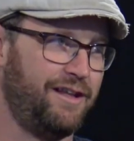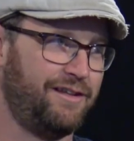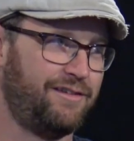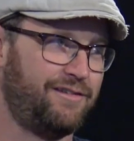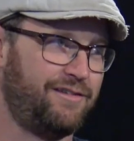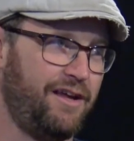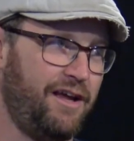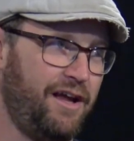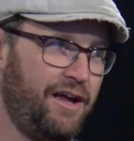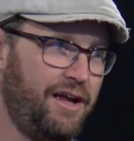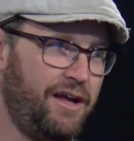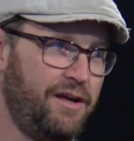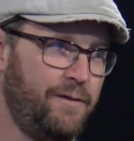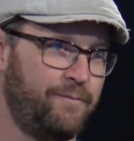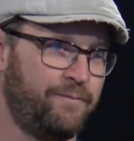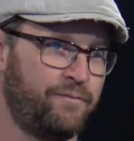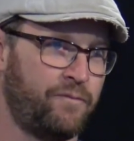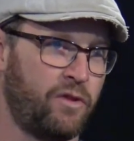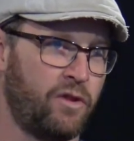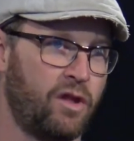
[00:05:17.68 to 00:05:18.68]
that say,
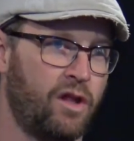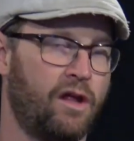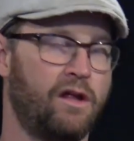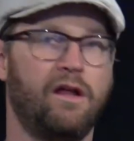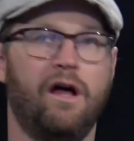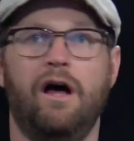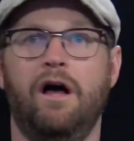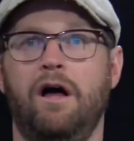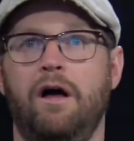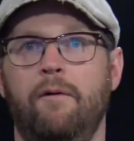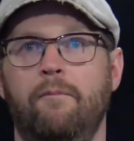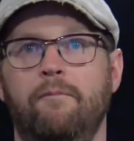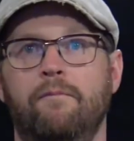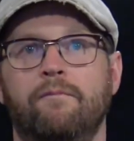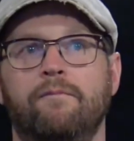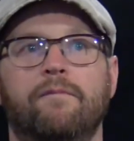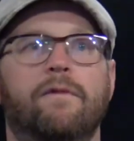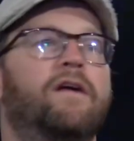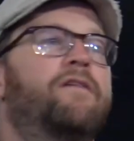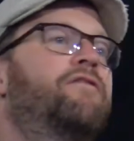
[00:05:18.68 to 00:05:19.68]
um,
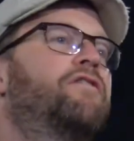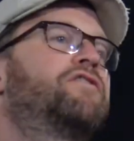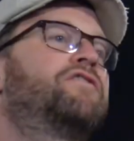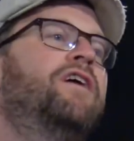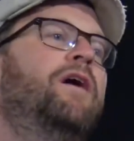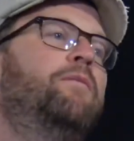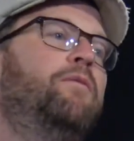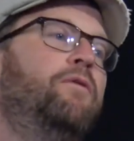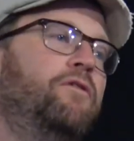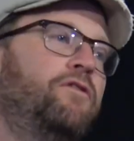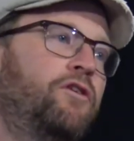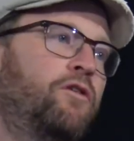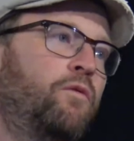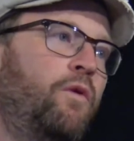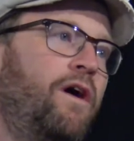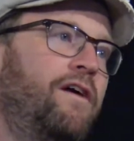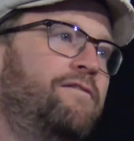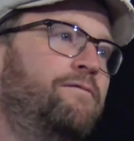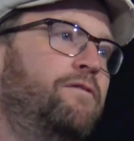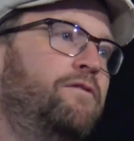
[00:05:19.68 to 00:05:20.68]
like for example, your
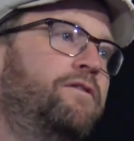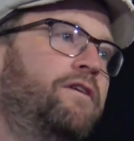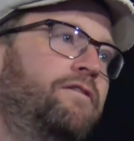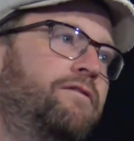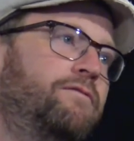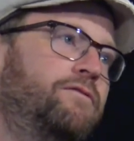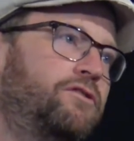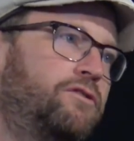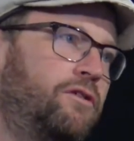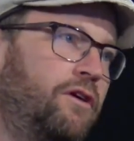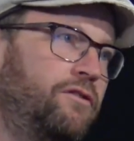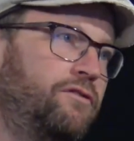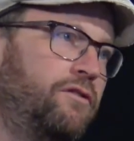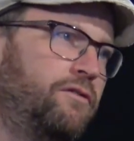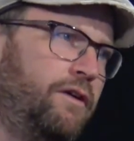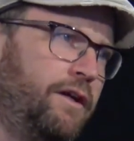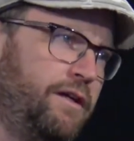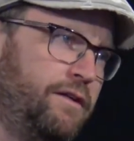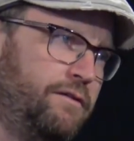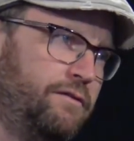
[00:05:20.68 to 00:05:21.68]
wife moved here from Toronto,
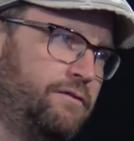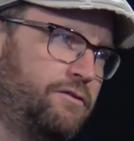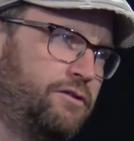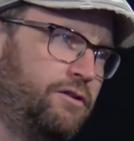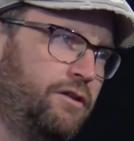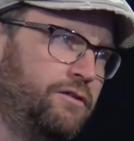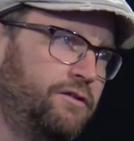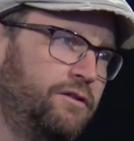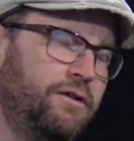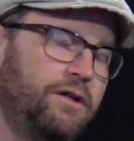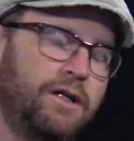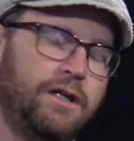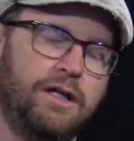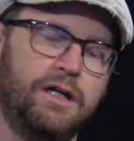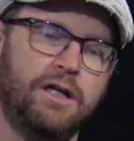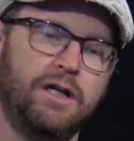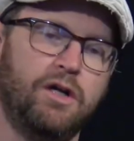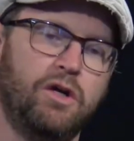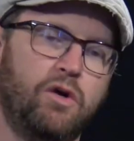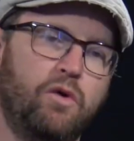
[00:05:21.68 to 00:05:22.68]
right? Toronto. Yep.
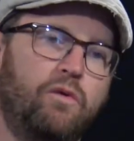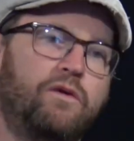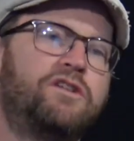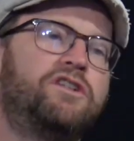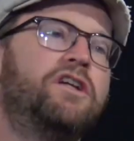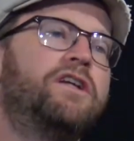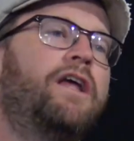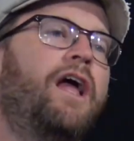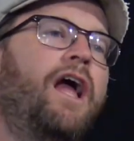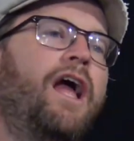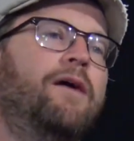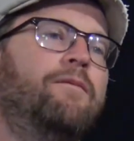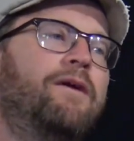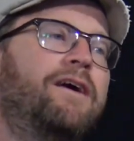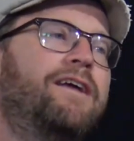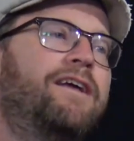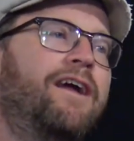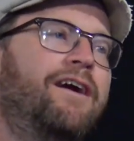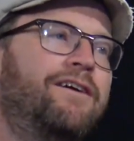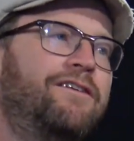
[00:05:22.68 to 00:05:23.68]
When she came,
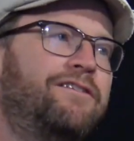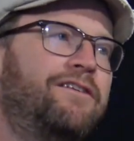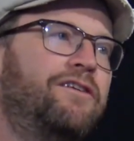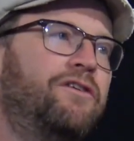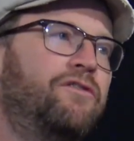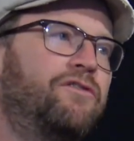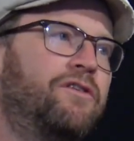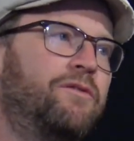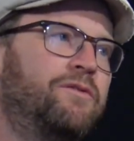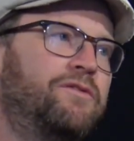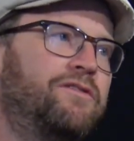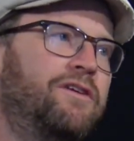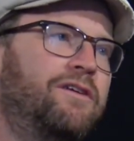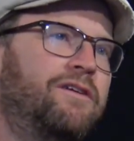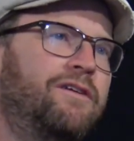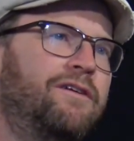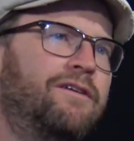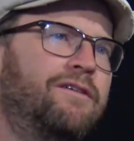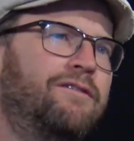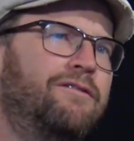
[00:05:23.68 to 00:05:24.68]
I guarantee you, someone
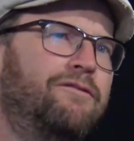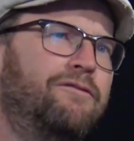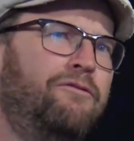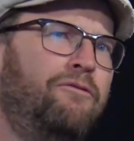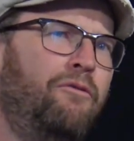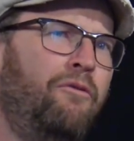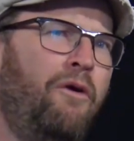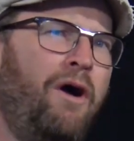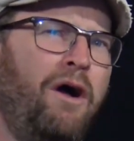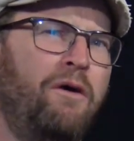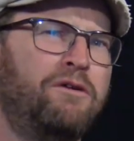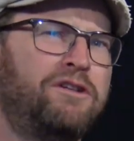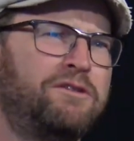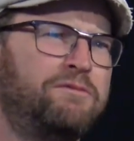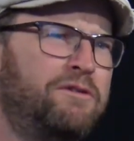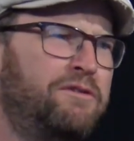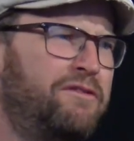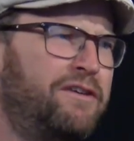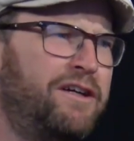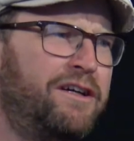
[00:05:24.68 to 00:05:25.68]
said, why would you
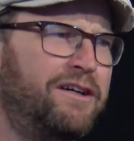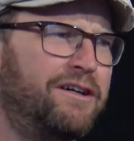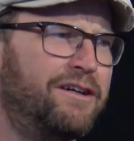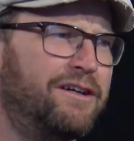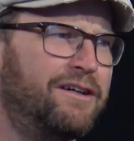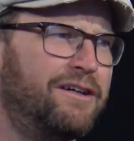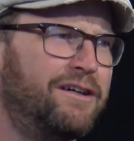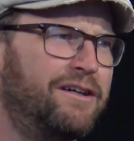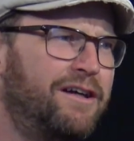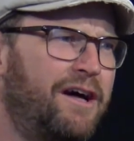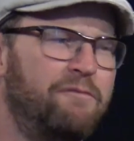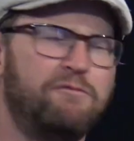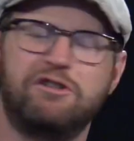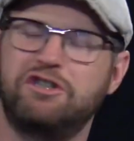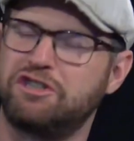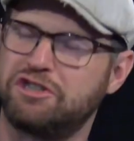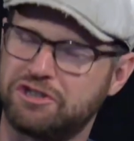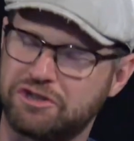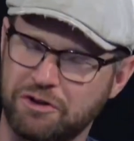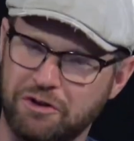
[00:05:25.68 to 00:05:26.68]
move here? I'm
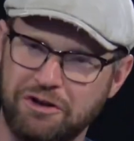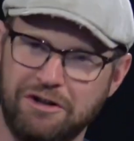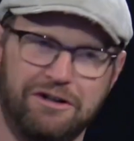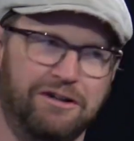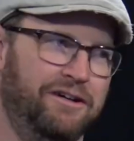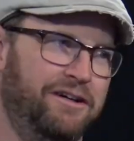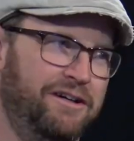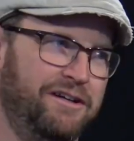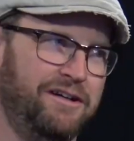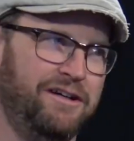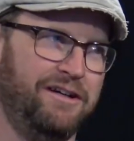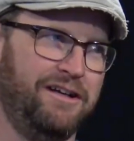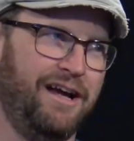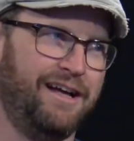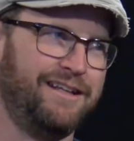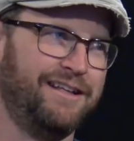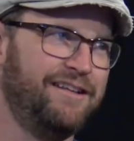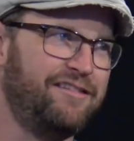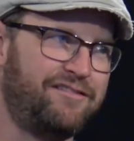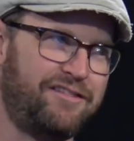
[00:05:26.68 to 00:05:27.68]
sure
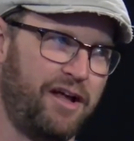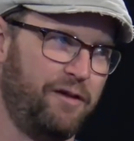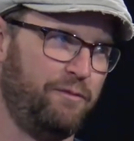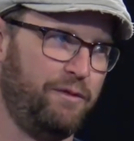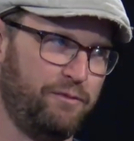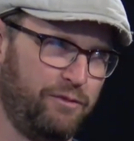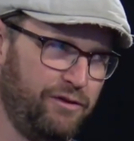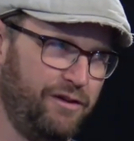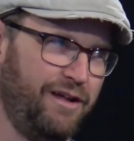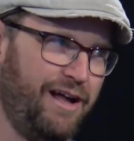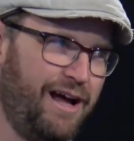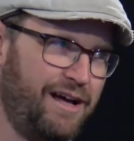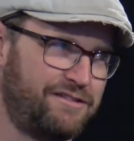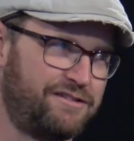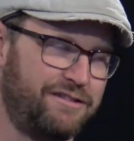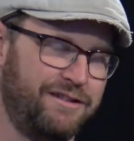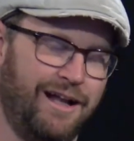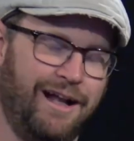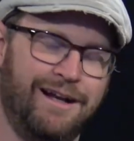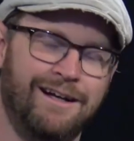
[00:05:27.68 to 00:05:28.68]
at least 10 people
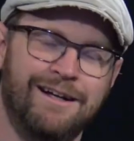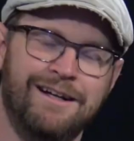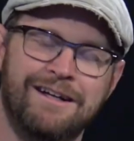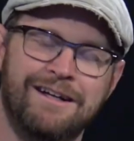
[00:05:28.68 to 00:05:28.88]
asked her that.